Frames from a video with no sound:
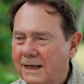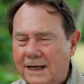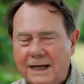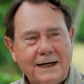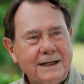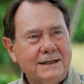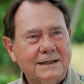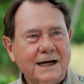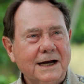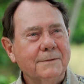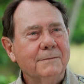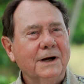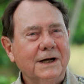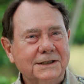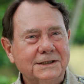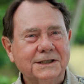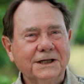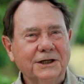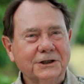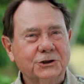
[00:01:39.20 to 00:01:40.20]
Anytime I
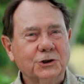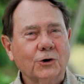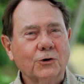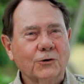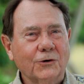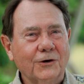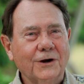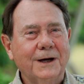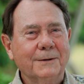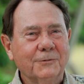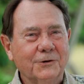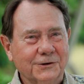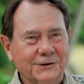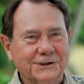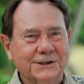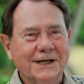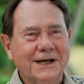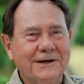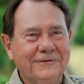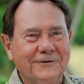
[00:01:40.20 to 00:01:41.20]
see a turtle, I'm going to
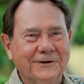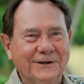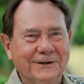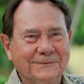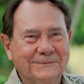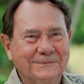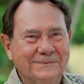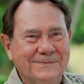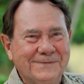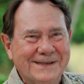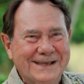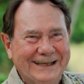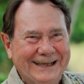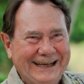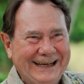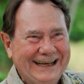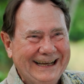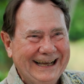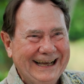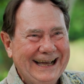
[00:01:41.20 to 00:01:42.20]
save it.
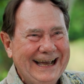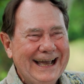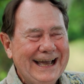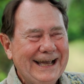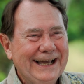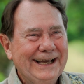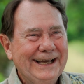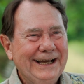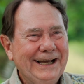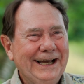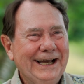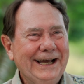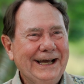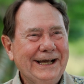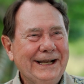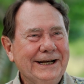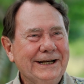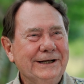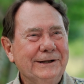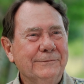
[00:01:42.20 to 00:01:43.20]

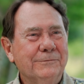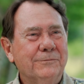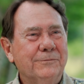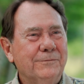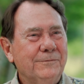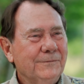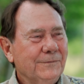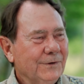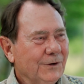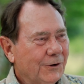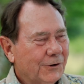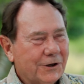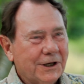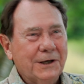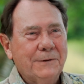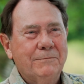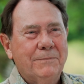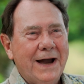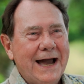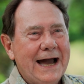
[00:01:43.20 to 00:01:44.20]
And looking
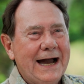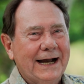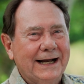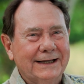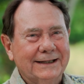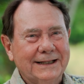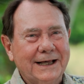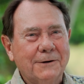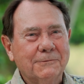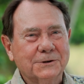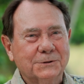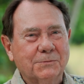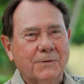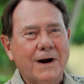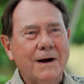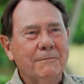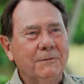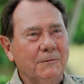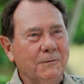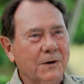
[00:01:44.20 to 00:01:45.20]
back, that was
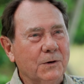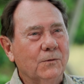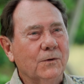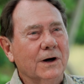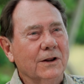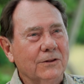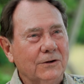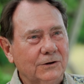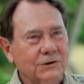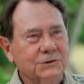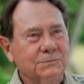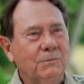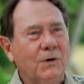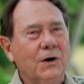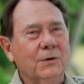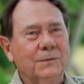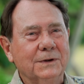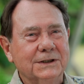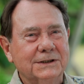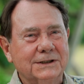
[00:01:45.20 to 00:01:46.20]
probably one of those
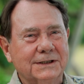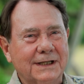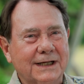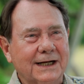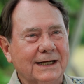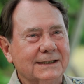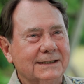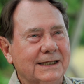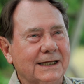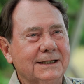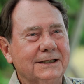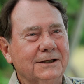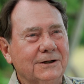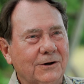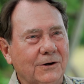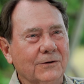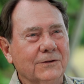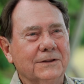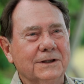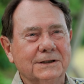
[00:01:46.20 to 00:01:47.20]
moments that I said,
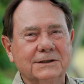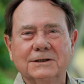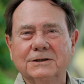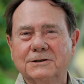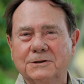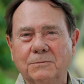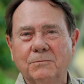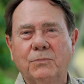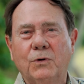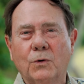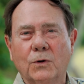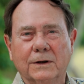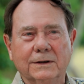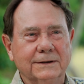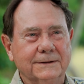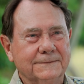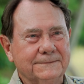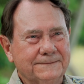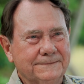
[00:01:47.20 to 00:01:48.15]
this is important.